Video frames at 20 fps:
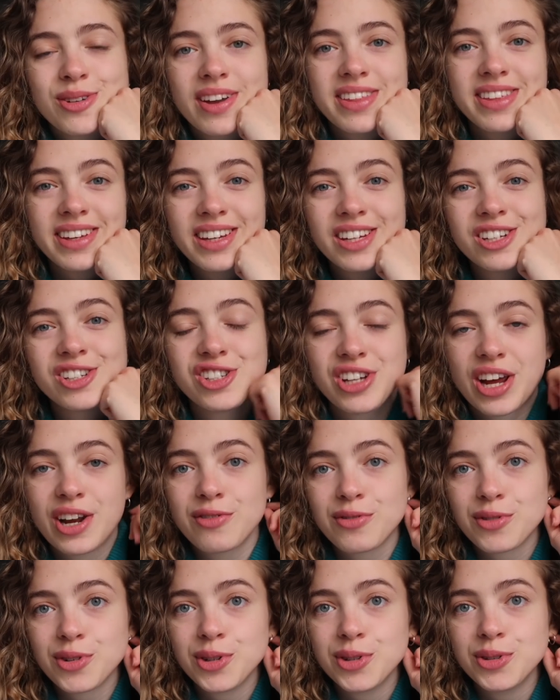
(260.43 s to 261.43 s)
So I think in
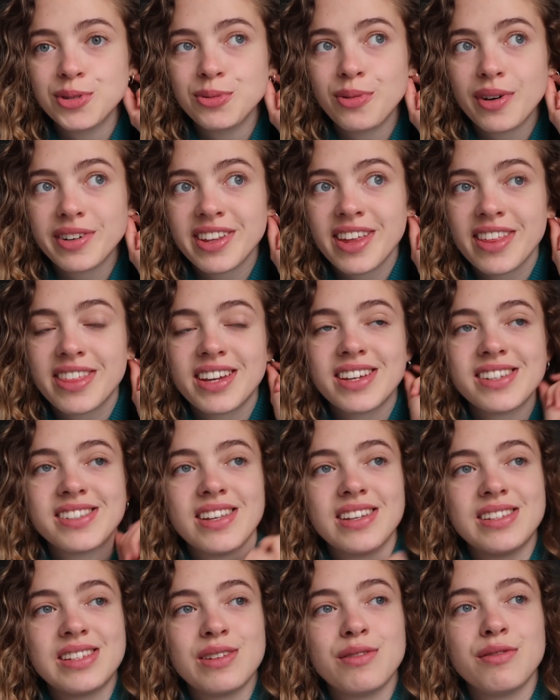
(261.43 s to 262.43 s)
general, one of the things
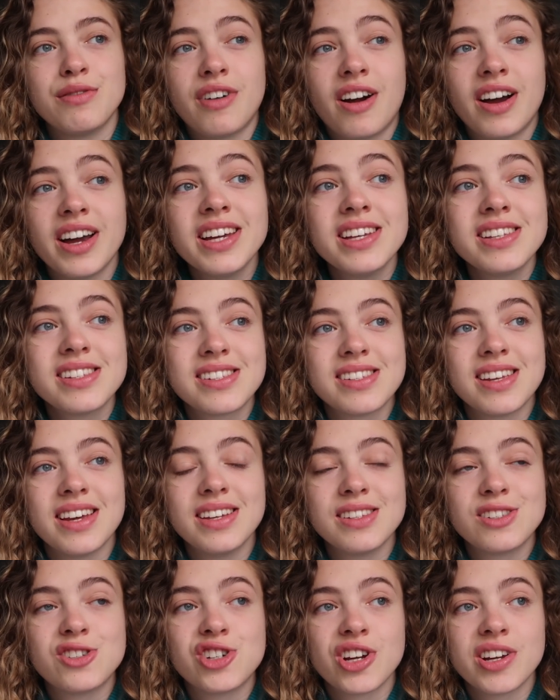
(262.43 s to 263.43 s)
this invites
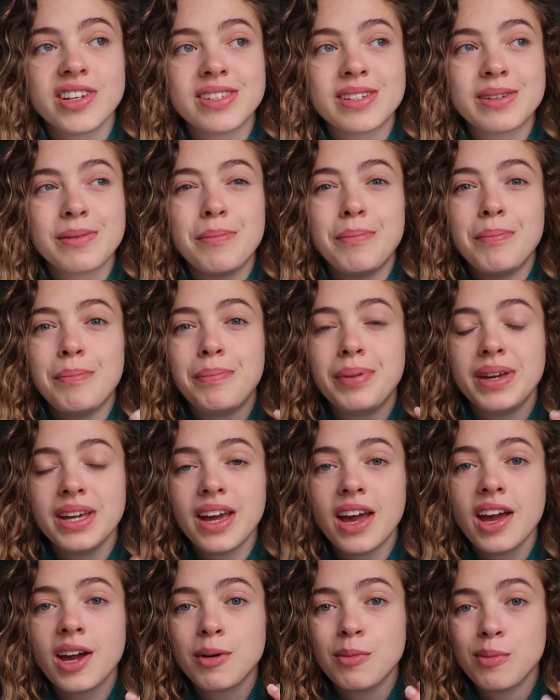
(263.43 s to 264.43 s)
is just
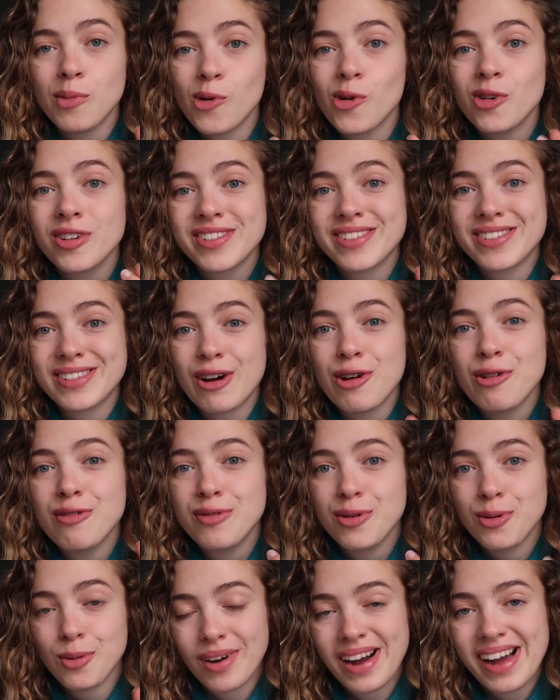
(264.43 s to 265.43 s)
being more
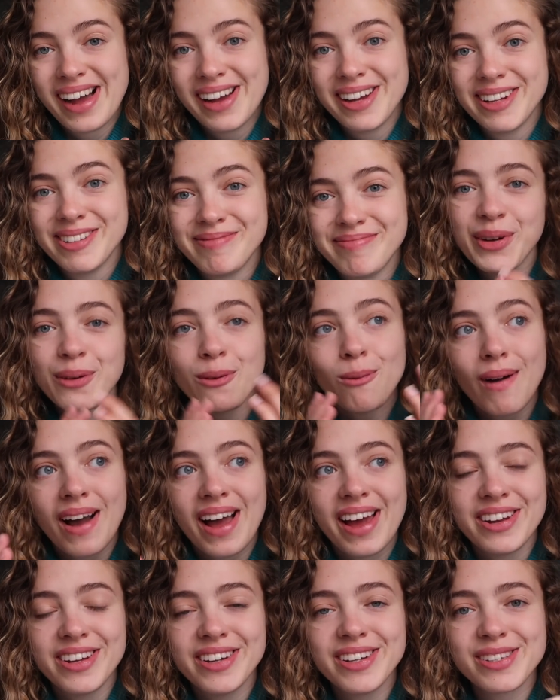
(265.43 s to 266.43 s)
self-aware. The
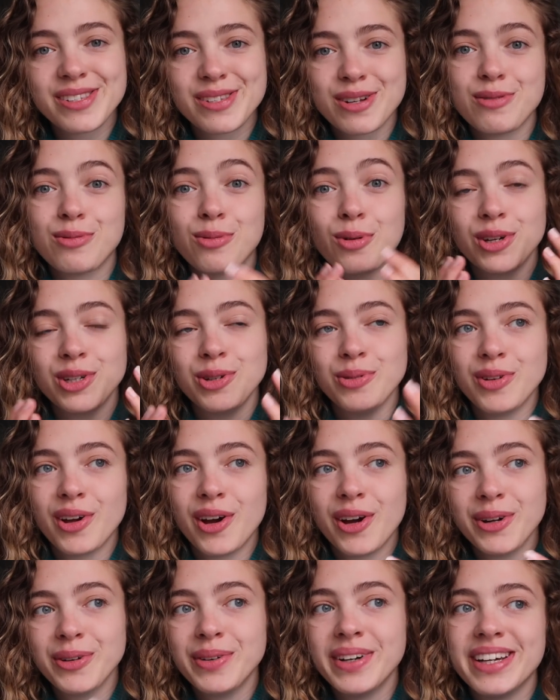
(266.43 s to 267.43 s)
awareness of what you
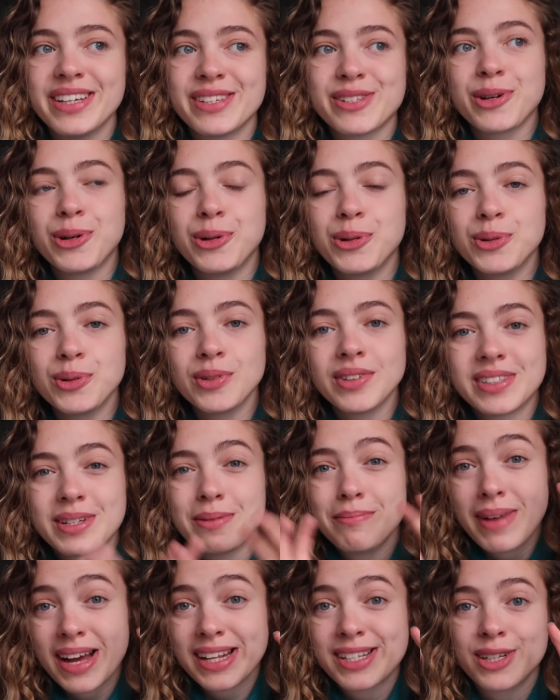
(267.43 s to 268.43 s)
know is called
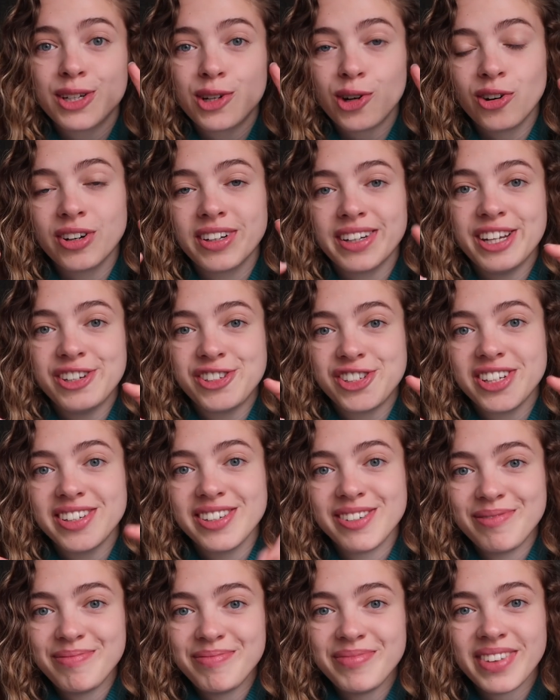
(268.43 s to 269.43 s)

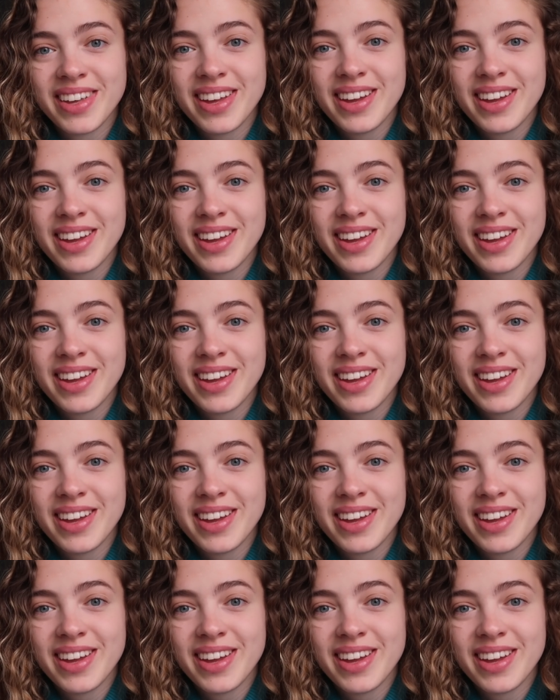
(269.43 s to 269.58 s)
metacognition.